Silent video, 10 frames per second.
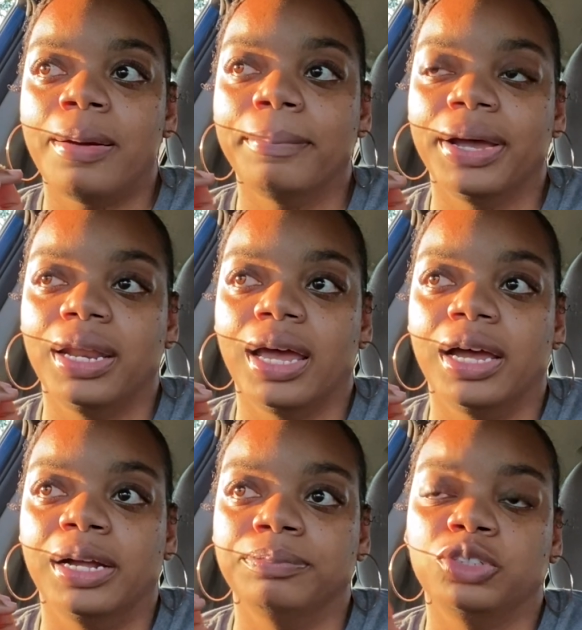But
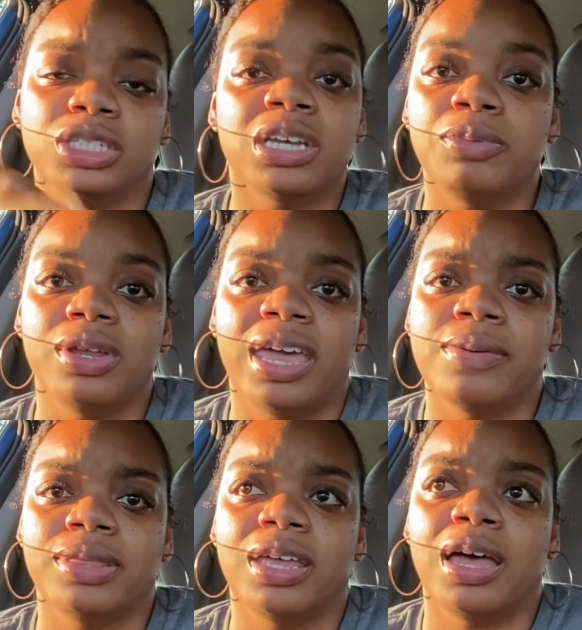just communicate
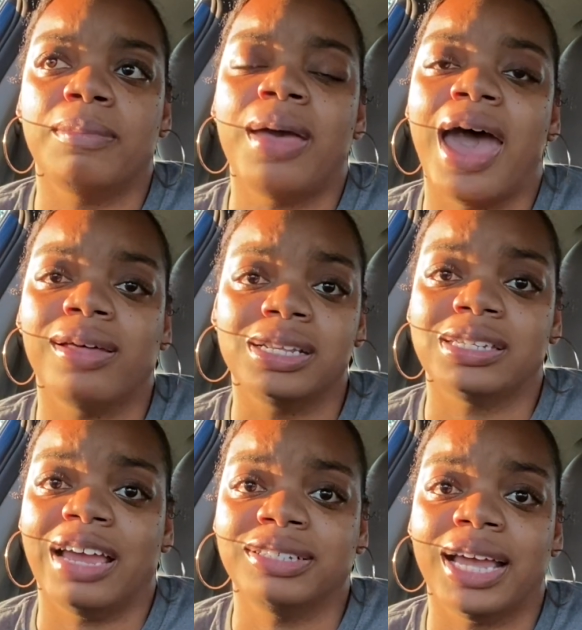with them how this
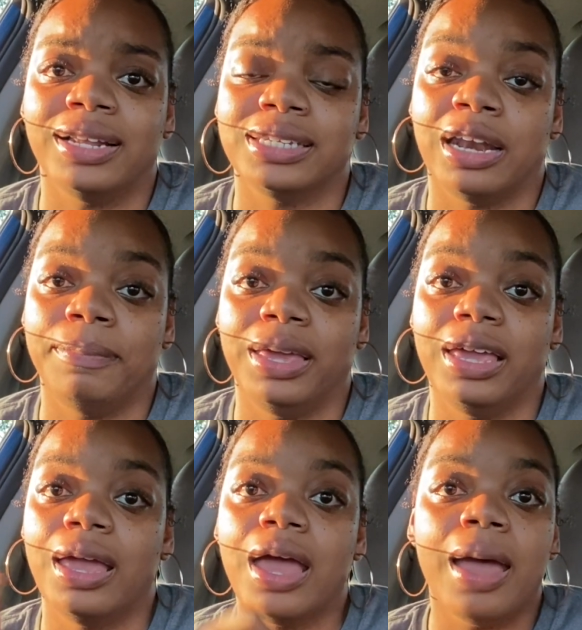lifestyle is going to
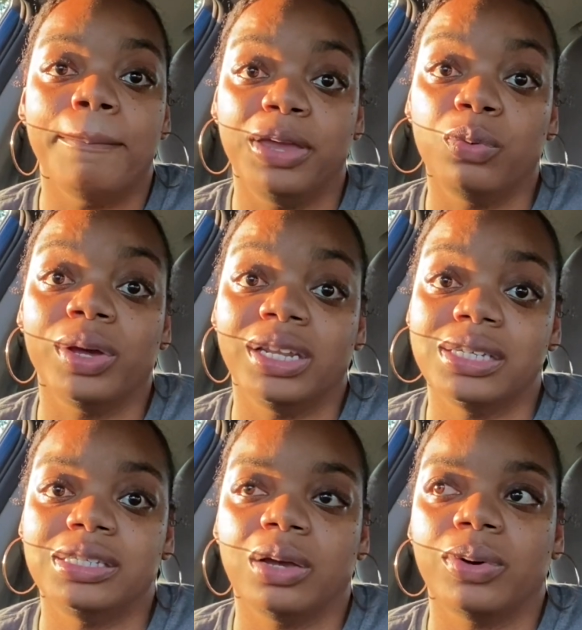be. Be
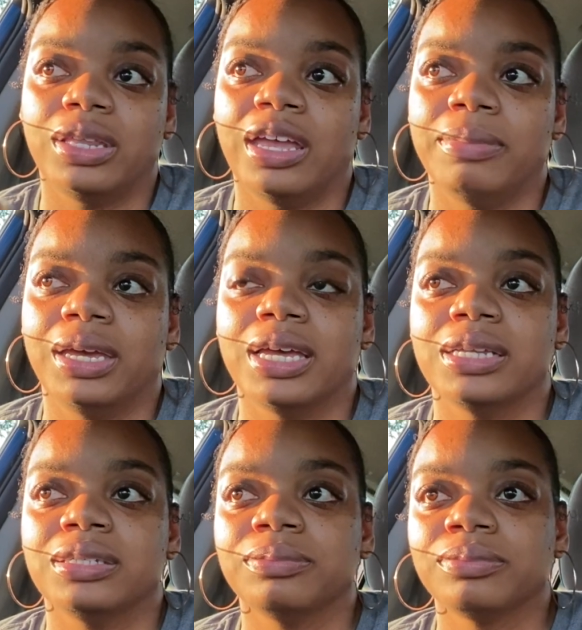realistic with it, because